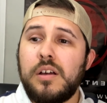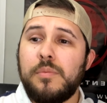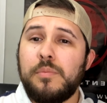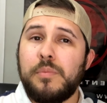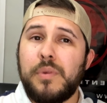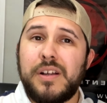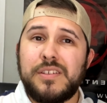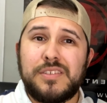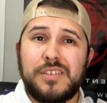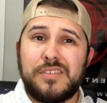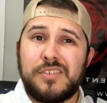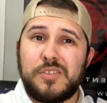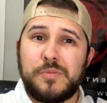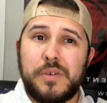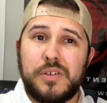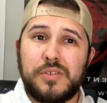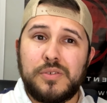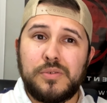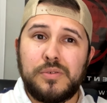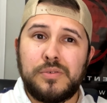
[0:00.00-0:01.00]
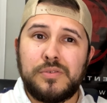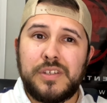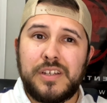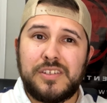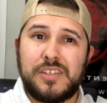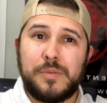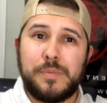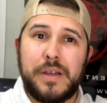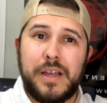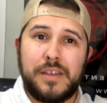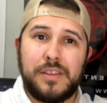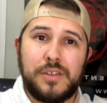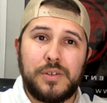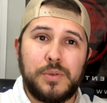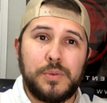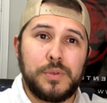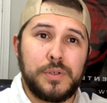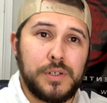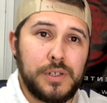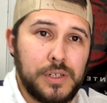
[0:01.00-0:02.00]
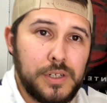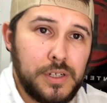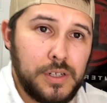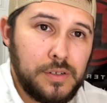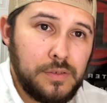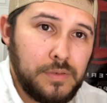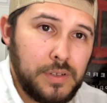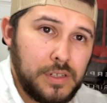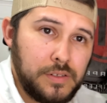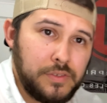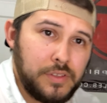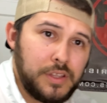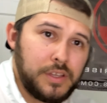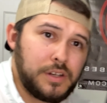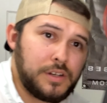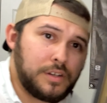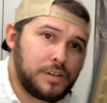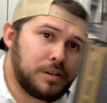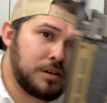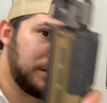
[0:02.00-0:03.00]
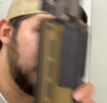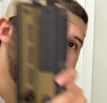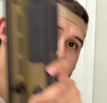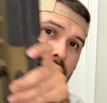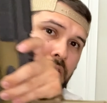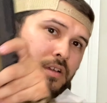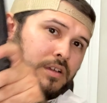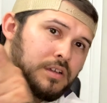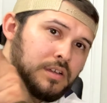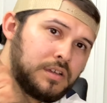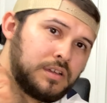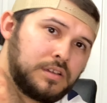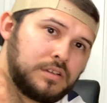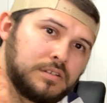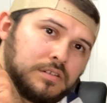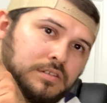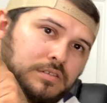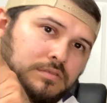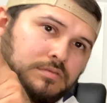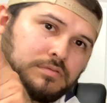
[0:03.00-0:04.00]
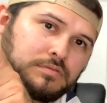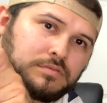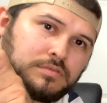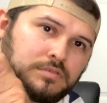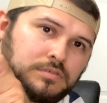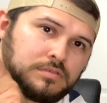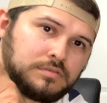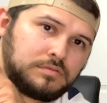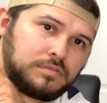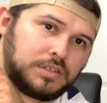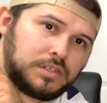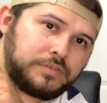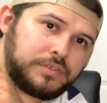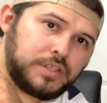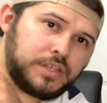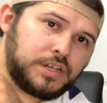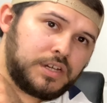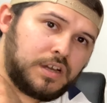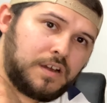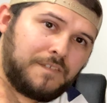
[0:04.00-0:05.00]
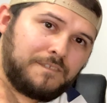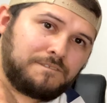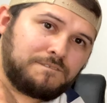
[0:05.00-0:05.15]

Mine's nothing special, it's actually back in the corner, right over there, oh, right over there.